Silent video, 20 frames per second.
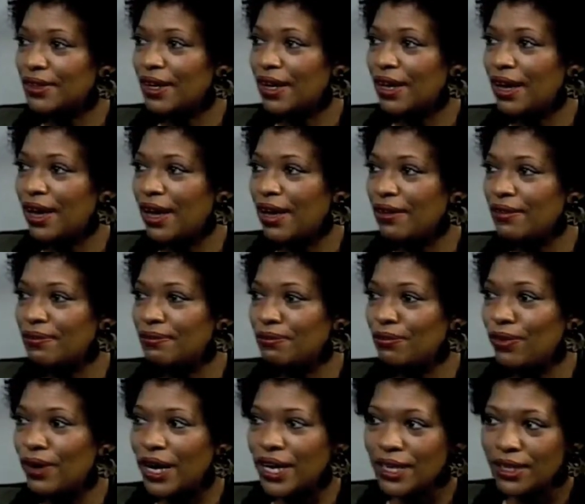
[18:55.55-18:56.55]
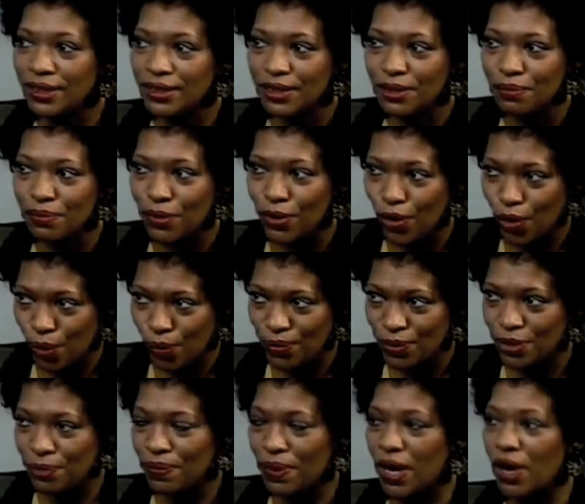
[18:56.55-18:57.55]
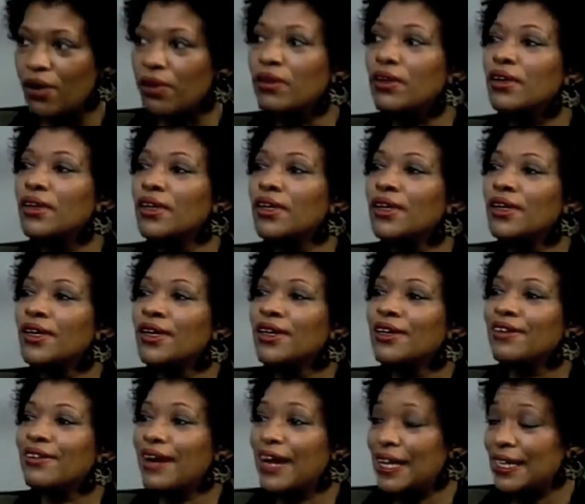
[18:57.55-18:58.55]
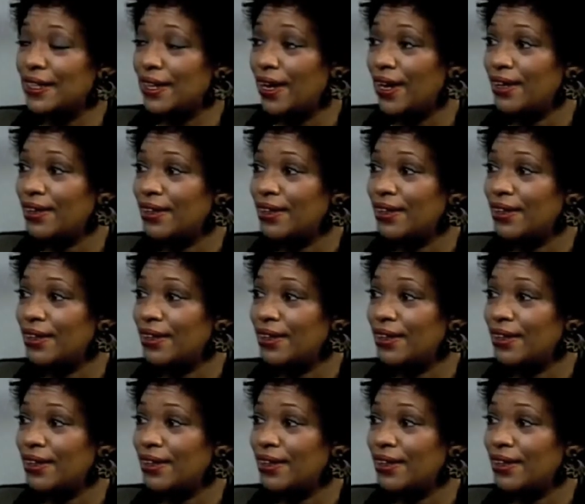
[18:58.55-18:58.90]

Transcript: I'm writing some poems about Granddad.